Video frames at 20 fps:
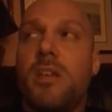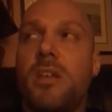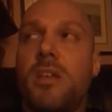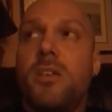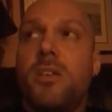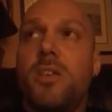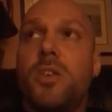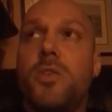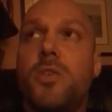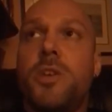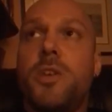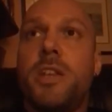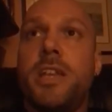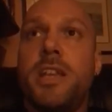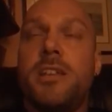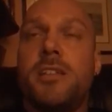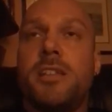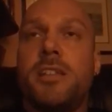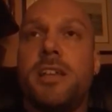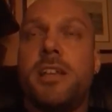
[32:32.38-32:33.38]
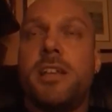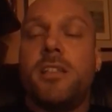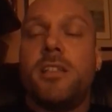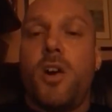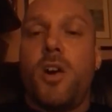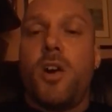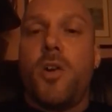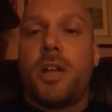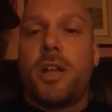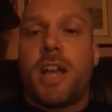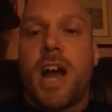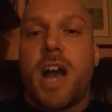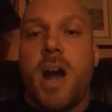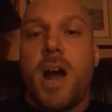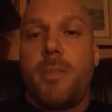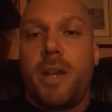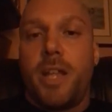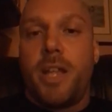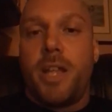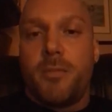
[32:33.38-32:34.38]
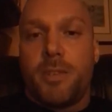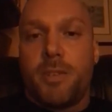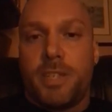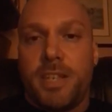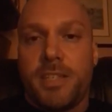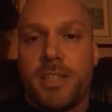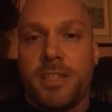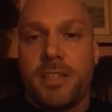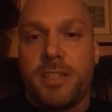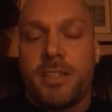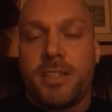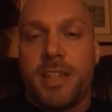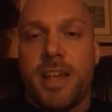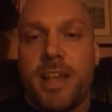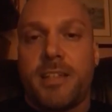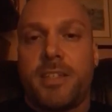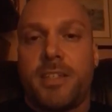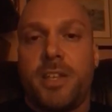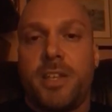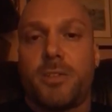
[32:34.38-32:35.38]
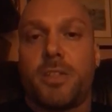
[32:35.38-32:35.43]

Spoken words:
you can even accommodating resistance to that too.